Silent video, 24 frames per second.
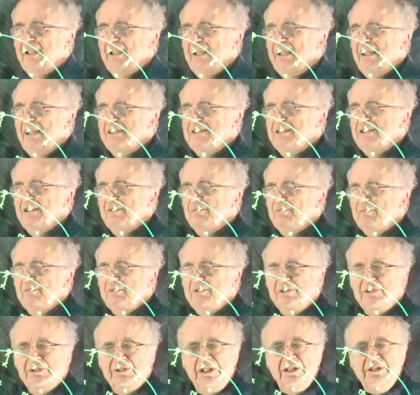it's a
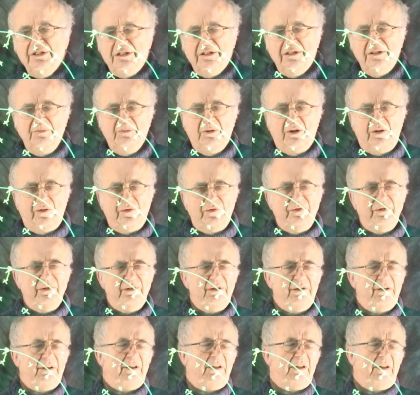system of
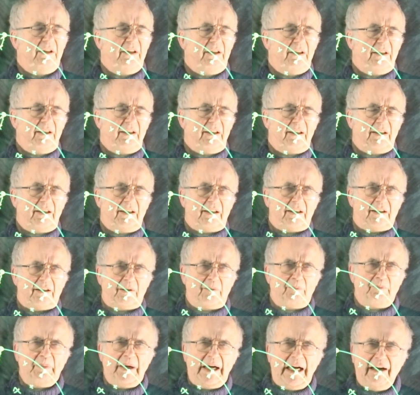
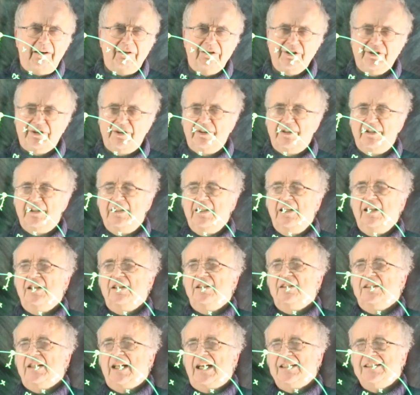comparison
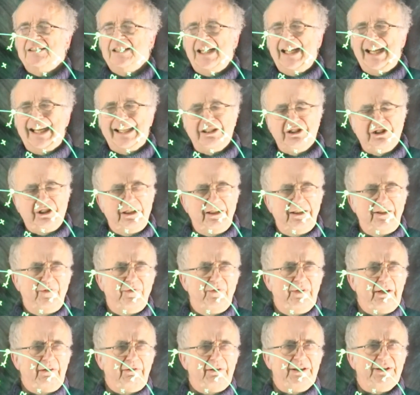that's actually
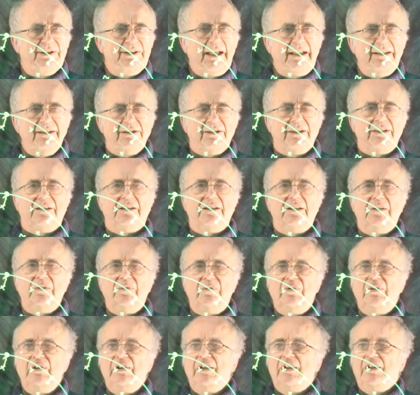very
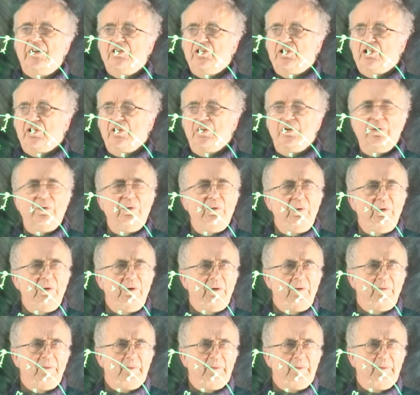sensitive to